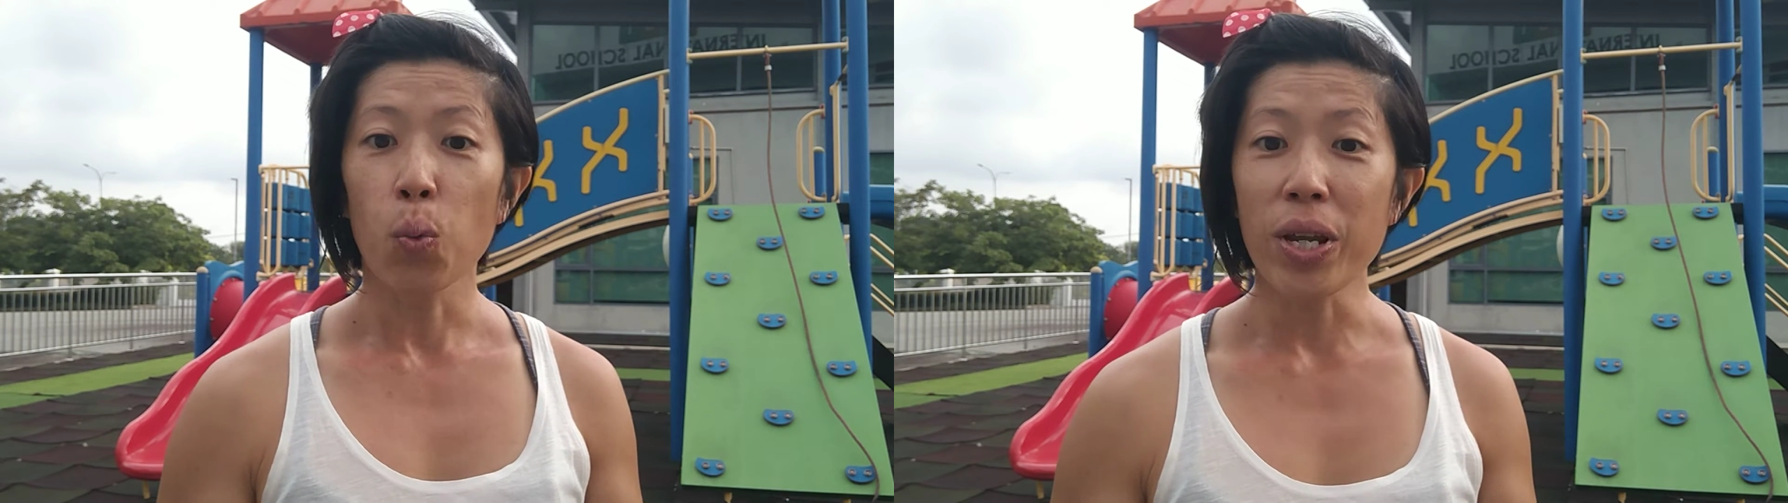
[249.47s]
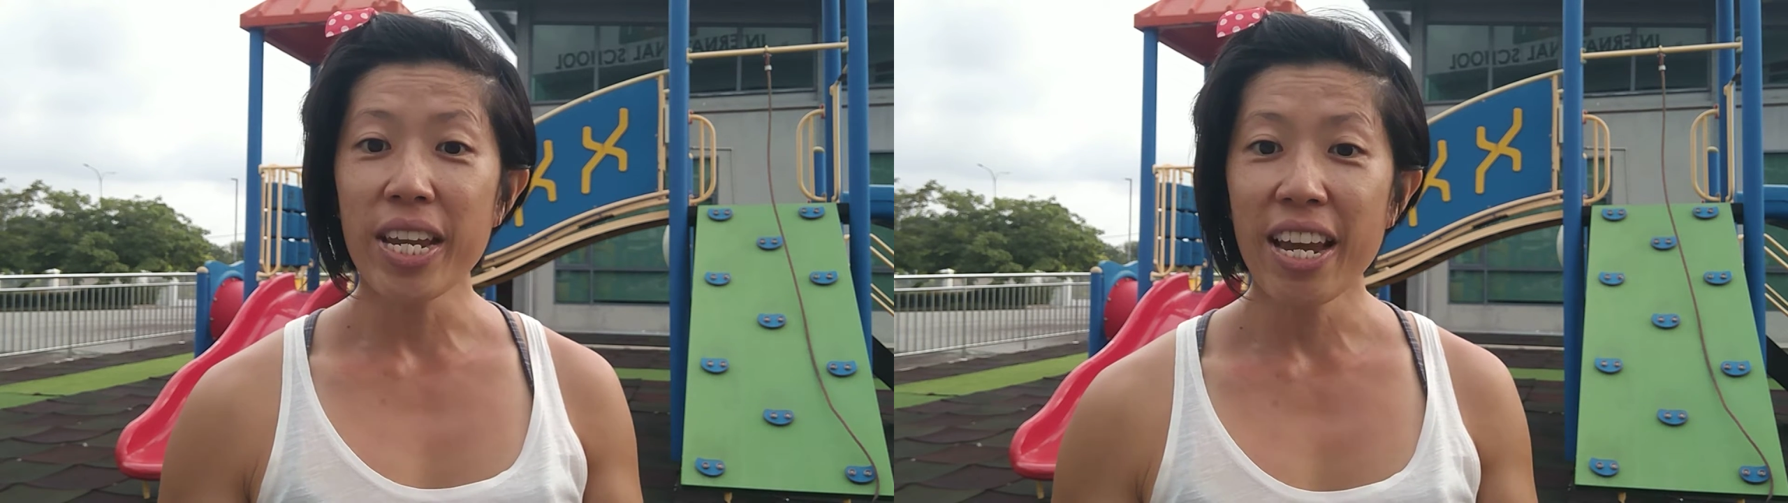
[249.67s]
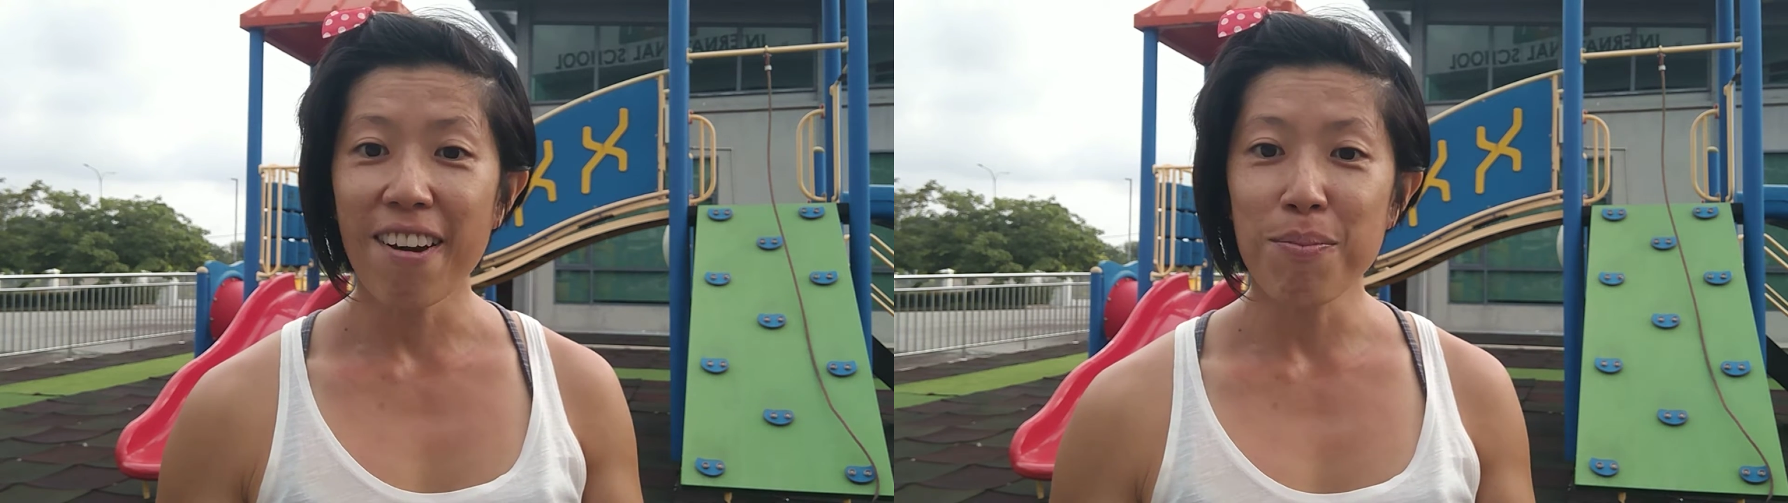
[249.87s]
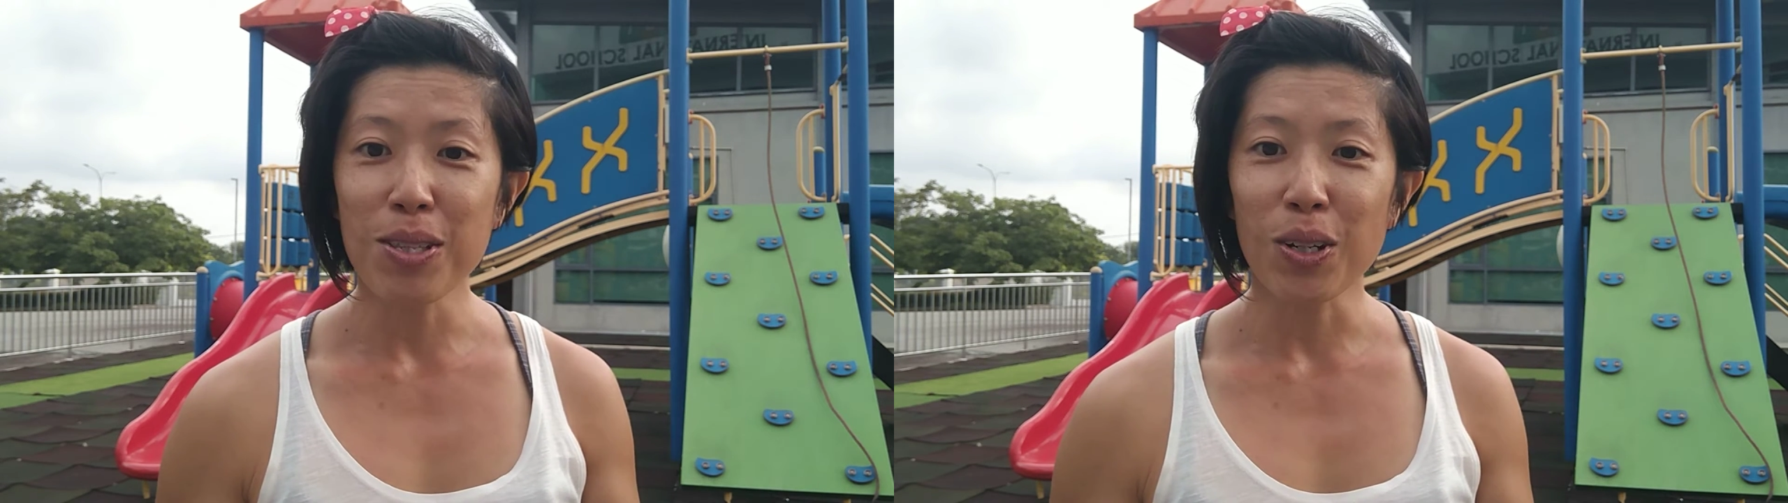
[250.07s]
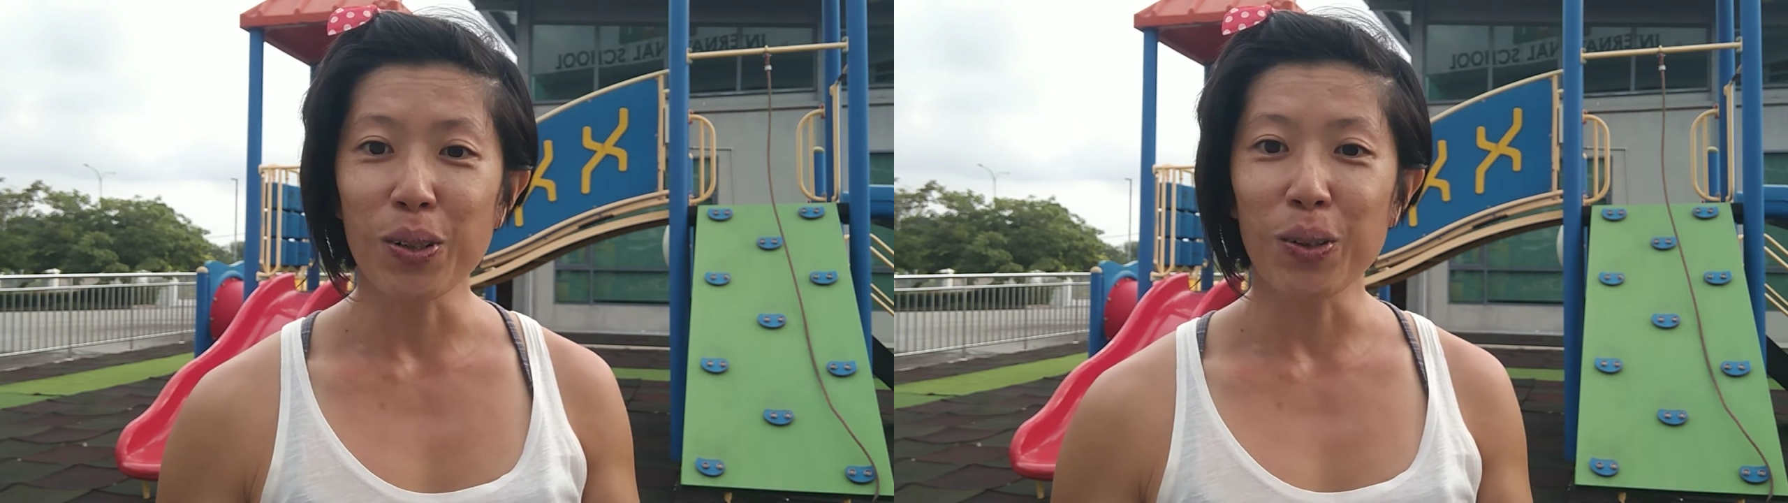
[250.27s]
We have
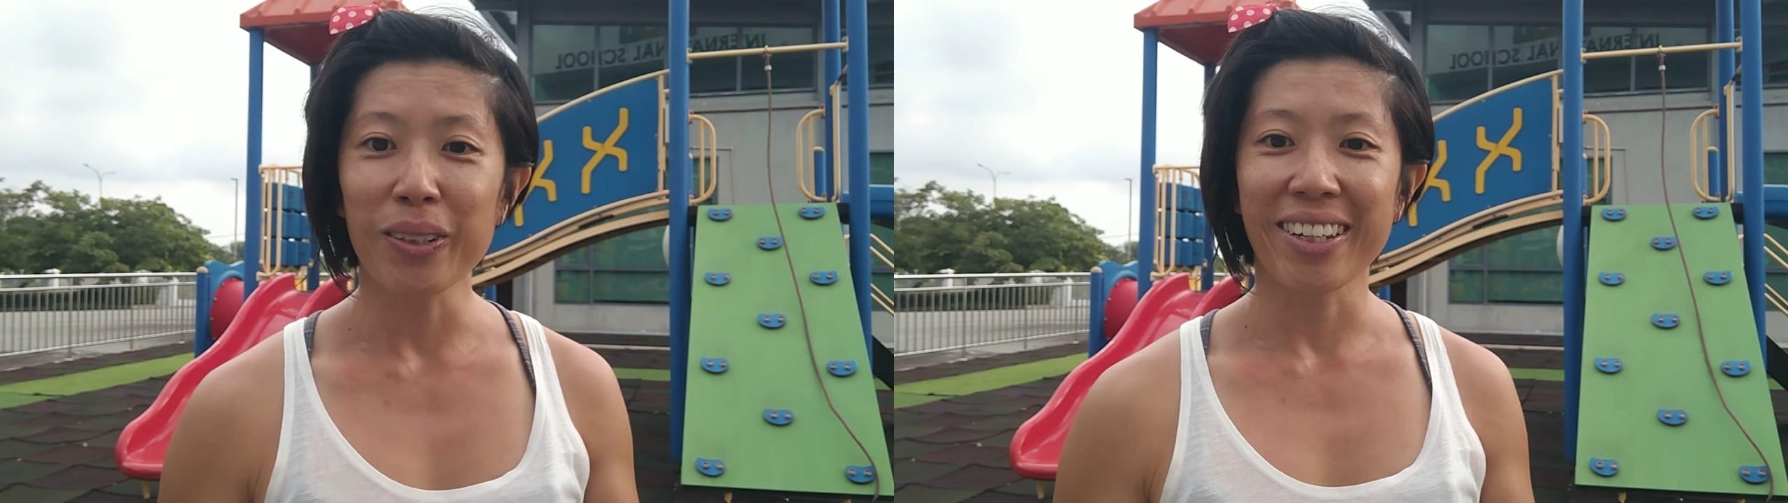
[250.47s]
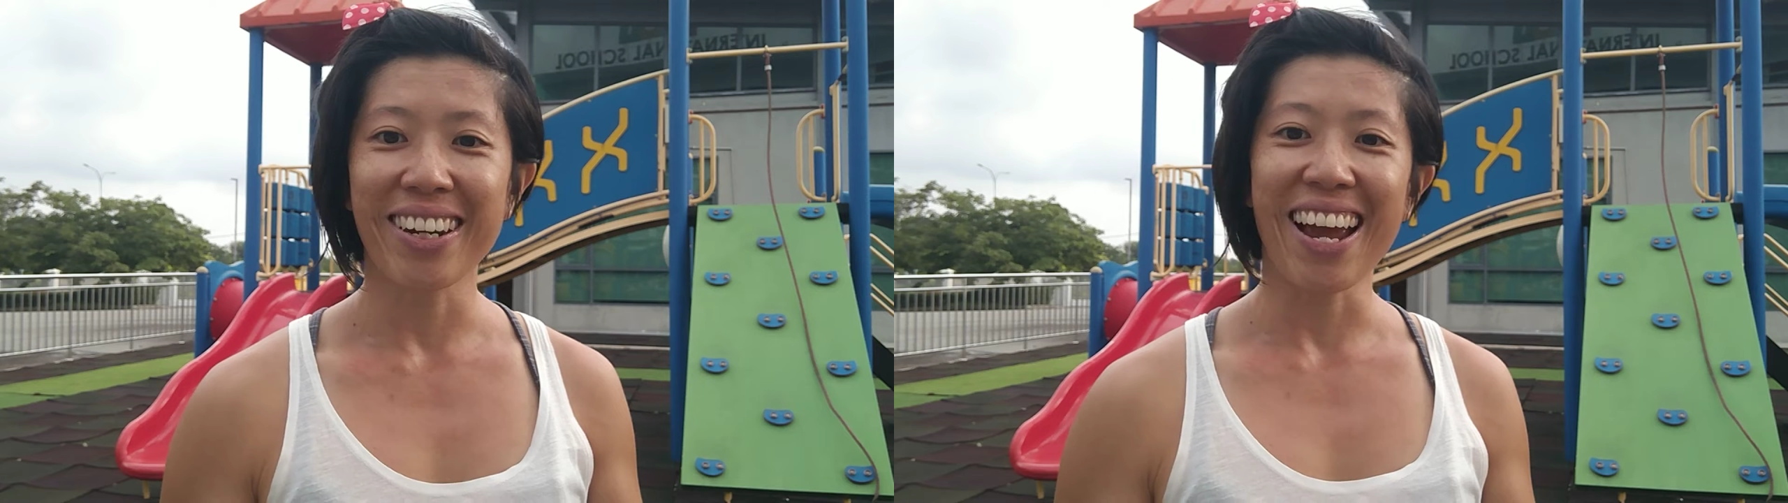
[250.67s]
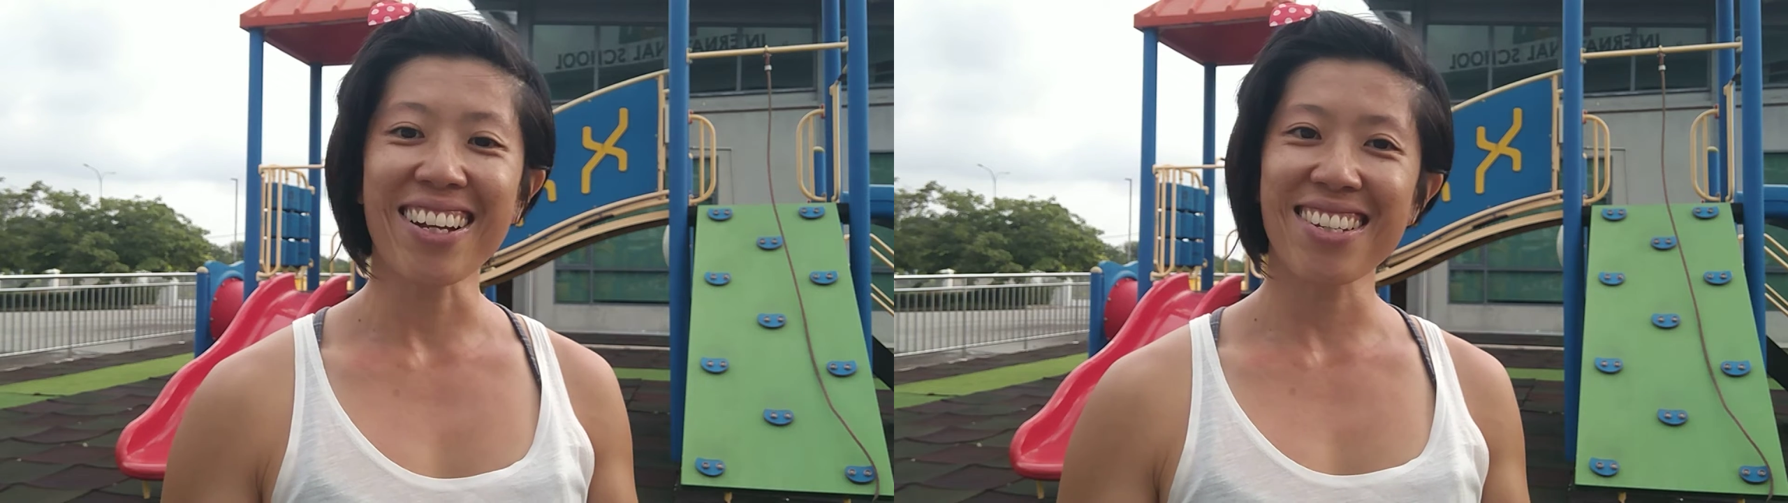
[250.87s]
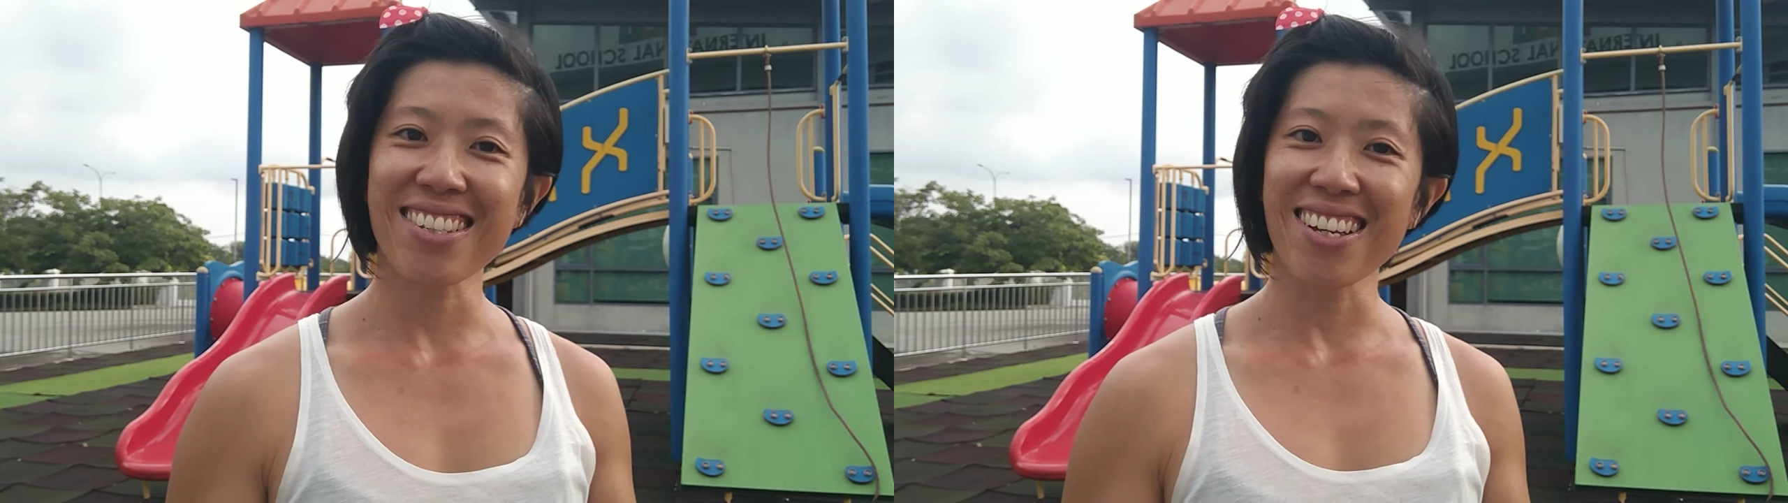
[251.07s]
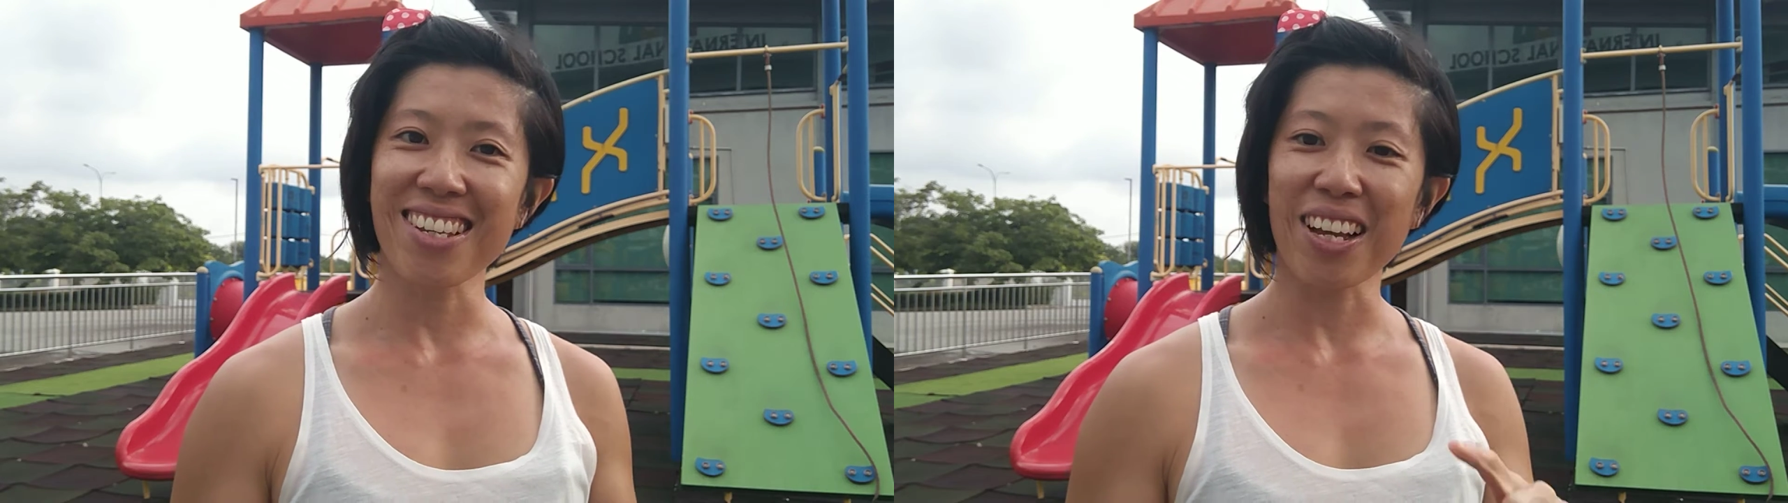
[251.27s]
been told that
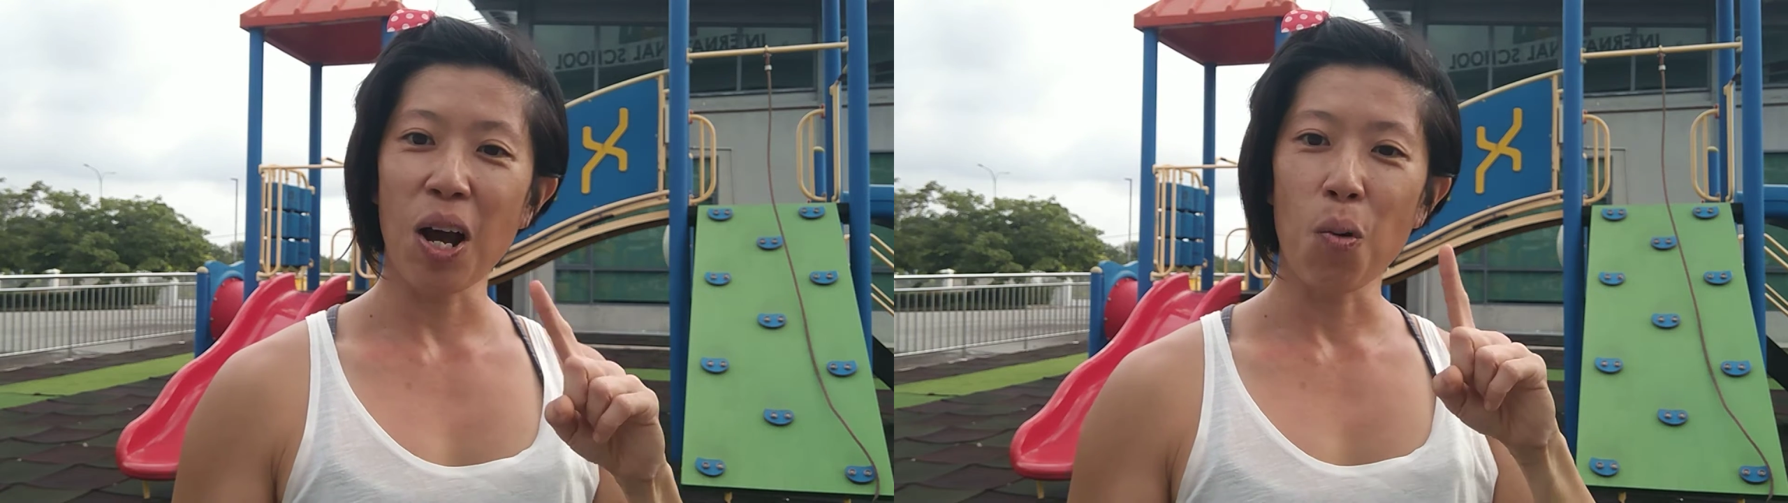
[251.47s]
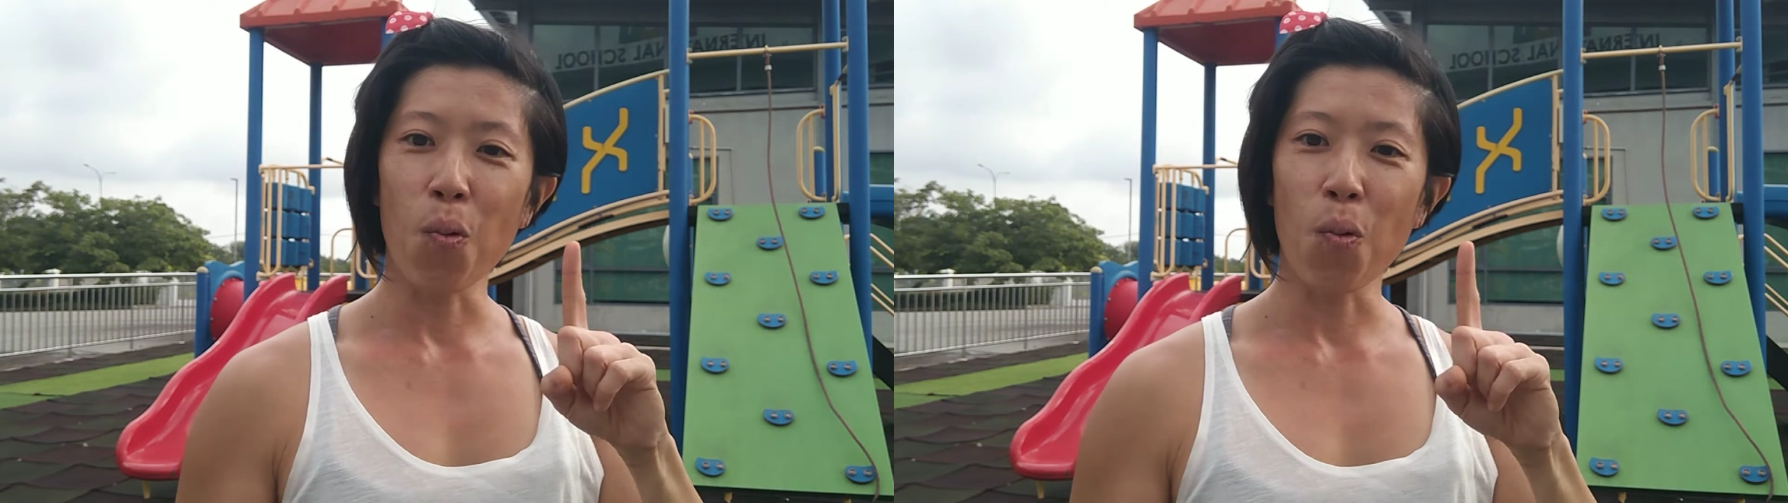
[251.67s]
exercising